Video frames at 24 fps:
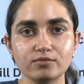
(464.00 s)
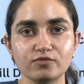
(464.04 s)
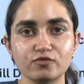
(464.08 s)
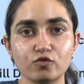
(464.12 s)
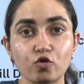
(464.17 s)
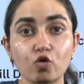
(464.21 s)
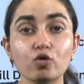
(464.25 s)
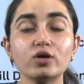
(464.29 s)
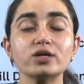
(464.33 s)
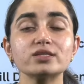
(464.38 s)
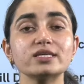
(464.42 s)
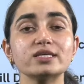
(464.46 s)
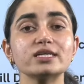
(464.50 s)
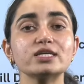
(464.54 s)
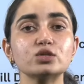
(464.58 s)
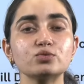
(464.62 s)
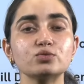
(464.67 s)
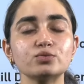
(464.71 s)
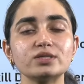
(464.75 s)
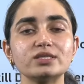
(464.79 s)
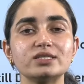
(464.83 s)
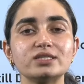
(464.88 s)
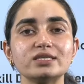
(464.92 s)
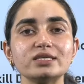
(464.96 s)
focusing
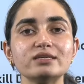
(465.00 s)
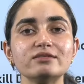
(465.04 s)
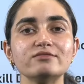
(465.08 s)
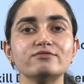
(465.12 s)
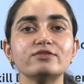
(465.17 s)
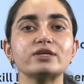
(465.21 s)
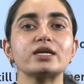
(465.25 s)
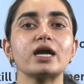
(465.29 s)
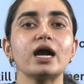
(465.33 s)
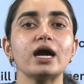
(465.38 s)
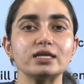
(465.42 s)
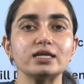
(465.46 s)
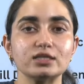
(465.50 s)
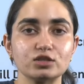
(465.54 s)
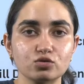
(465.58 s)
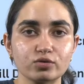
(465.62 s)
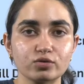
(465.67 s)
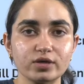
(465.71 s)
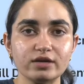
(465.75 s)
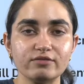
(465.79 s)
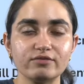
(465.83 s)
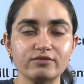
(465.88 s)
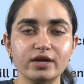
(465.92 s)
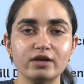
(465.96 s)
towards the Vikas.
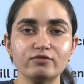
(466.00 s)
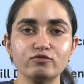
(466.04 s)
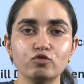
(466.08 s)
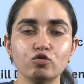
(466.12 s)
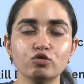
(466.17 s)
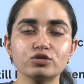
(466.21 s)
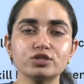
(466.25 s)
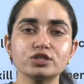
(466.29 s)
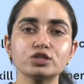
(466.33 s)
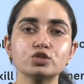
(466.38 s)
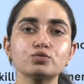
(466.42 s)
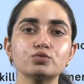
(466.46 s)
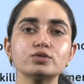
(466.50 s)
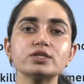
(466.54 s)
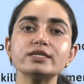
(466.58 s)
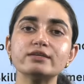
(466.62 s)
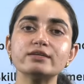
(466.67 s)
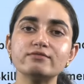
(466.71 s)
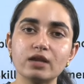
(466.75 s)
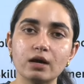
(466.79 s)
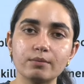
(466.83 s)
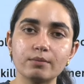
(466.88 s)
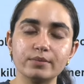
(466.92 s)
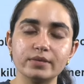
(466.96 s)
Okay, we are focusing towards the
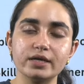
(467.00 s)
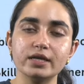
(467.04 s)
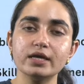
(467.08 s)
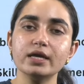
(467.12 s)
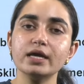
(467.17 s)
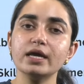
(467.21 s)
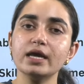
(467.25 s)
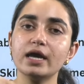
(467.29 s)
development.